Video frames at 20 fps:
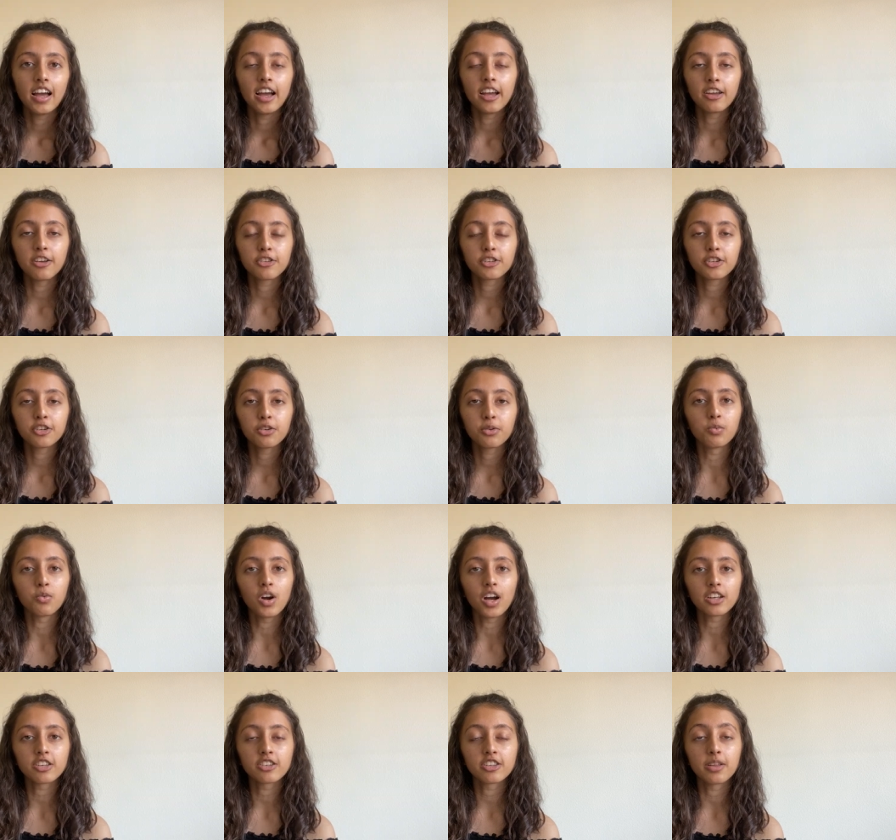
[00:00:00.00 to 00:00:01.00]
I also
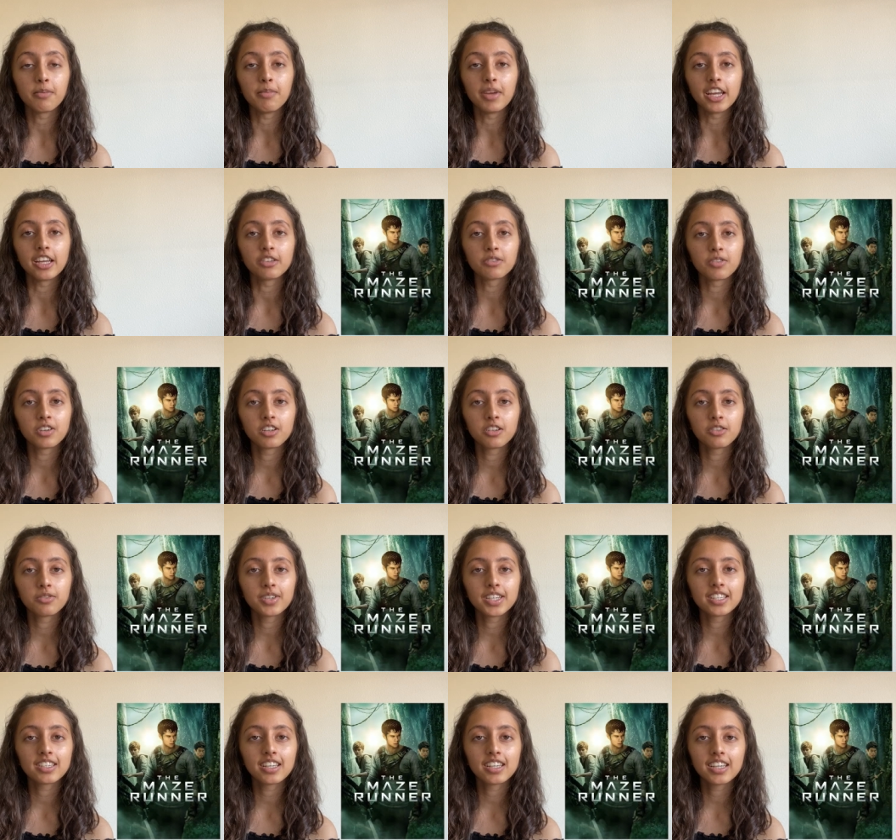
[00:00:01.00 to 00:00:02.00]
watched The Maze Runner
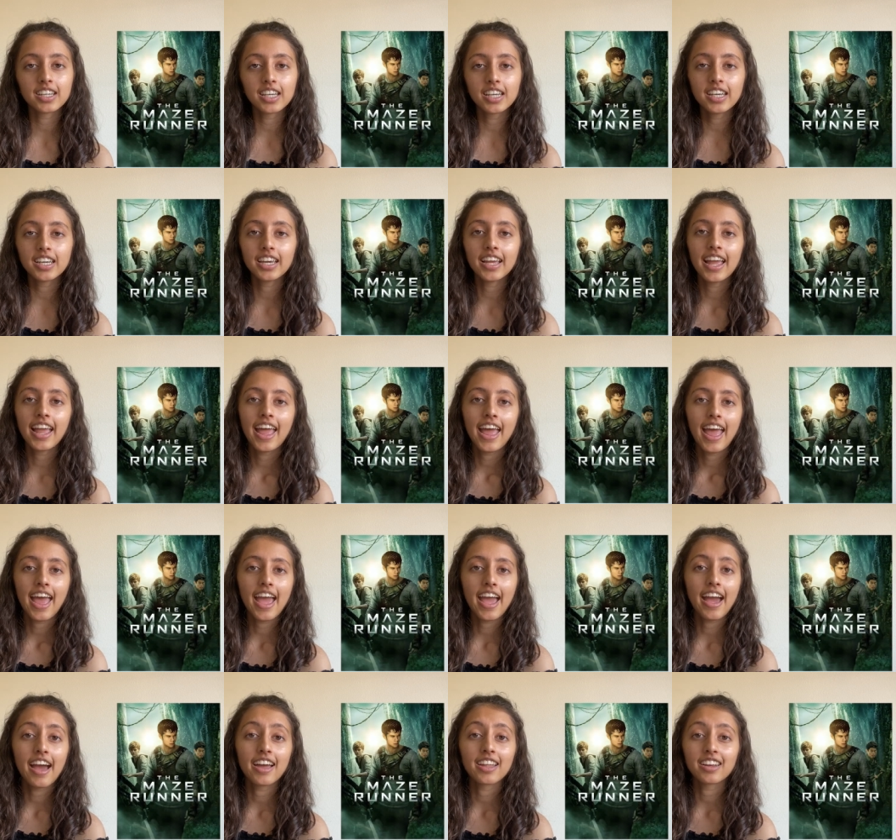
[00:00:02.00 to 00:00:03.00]
recently
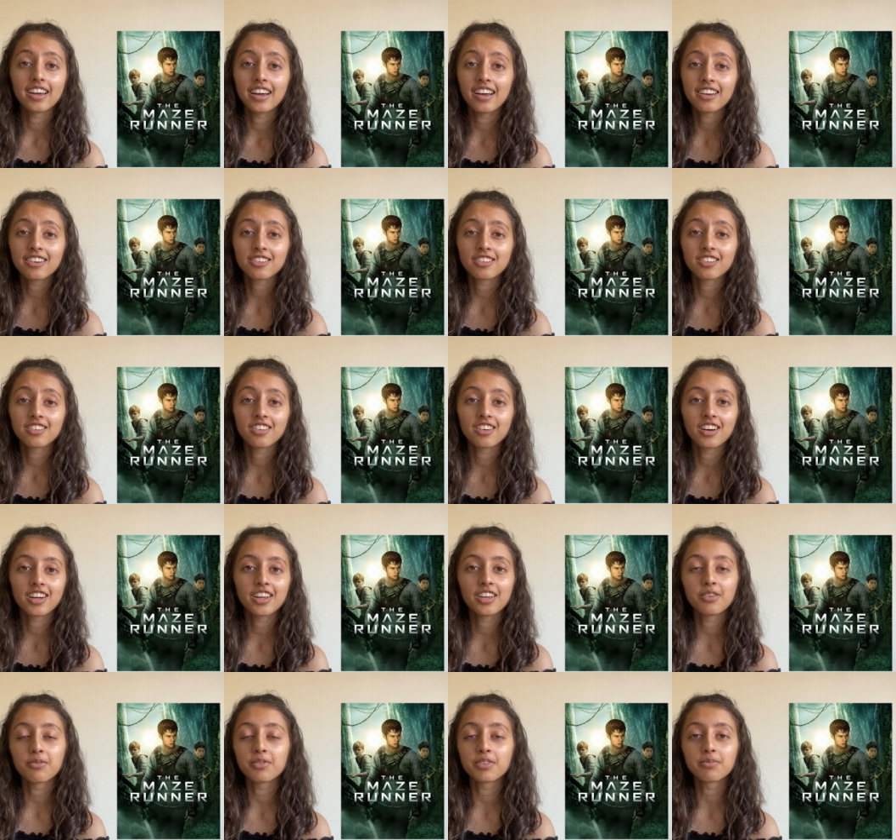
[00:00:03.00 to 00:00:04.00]
and I actually thought
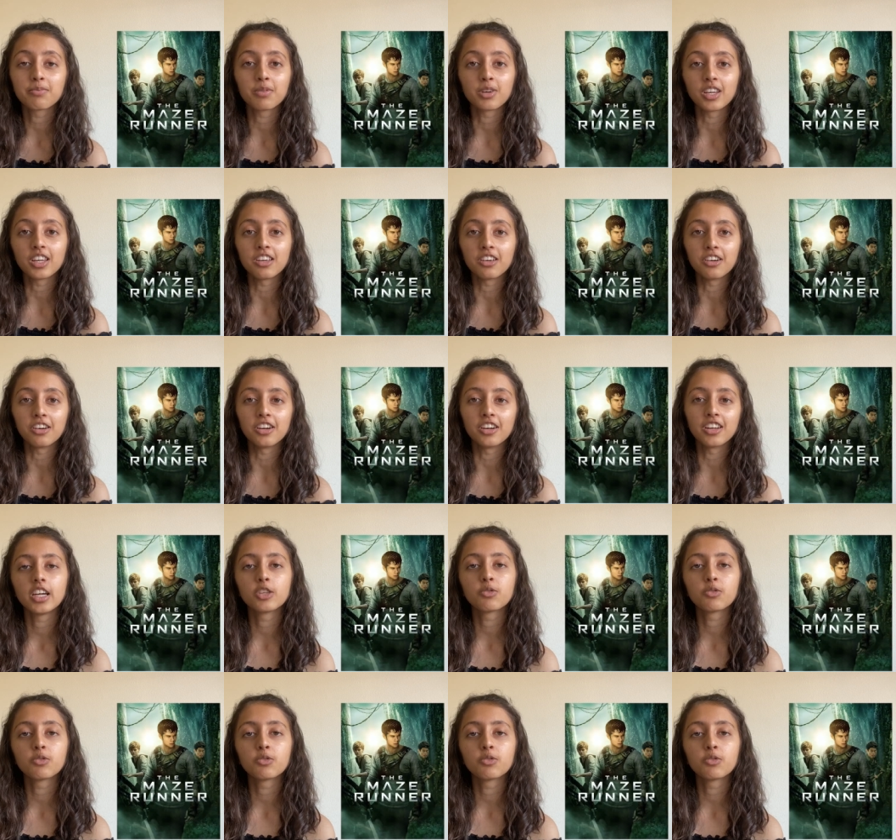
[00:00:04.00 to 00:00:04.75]
it was pretty good.